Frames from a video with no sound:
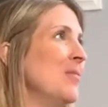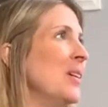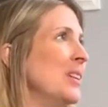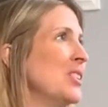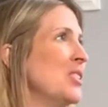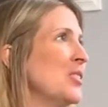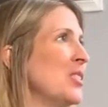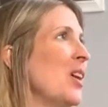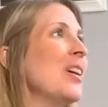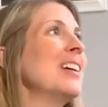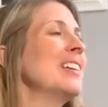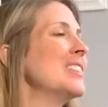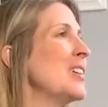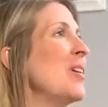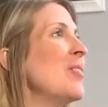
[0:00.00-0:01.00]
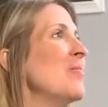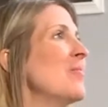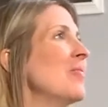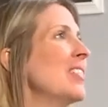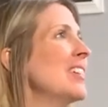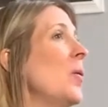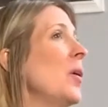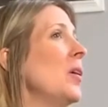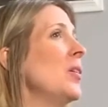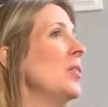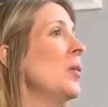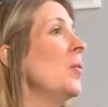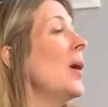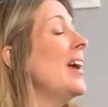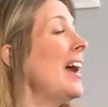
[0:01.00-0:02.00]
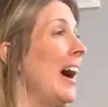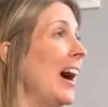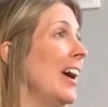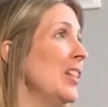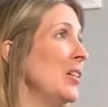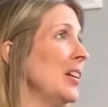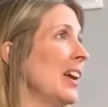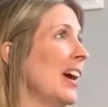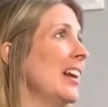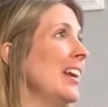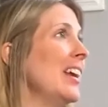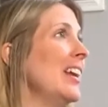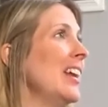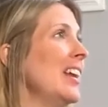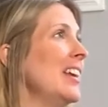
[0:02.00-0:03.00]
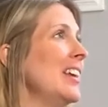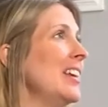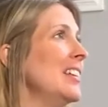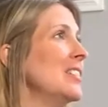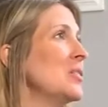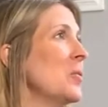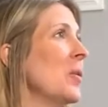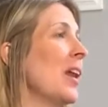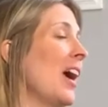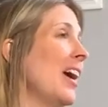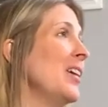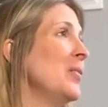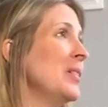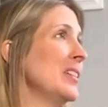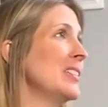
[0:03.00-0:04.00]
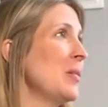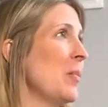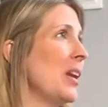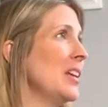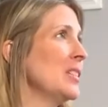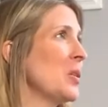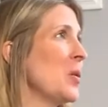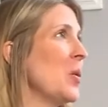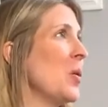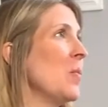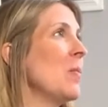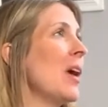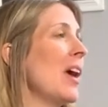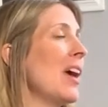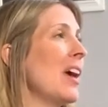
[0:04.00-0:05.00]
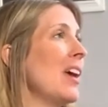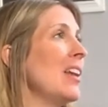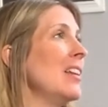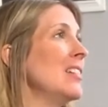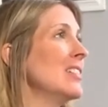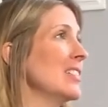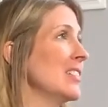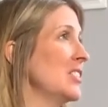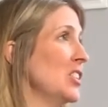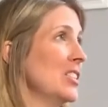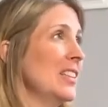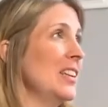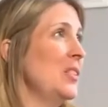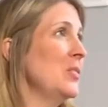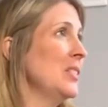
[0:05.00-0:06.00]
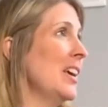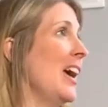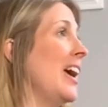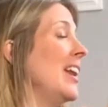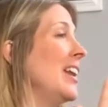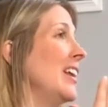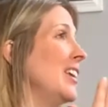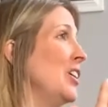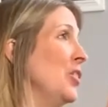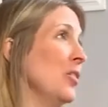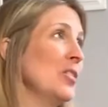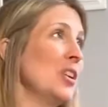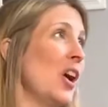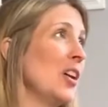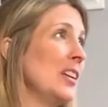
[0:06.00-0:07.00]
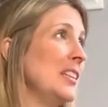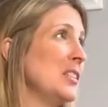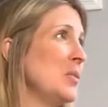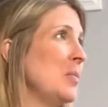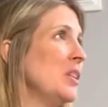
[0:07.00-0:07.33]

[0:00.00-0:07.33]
once your dog gets home. The way I look at it is when I go into somebody's home, and just like you said, your dog needs to be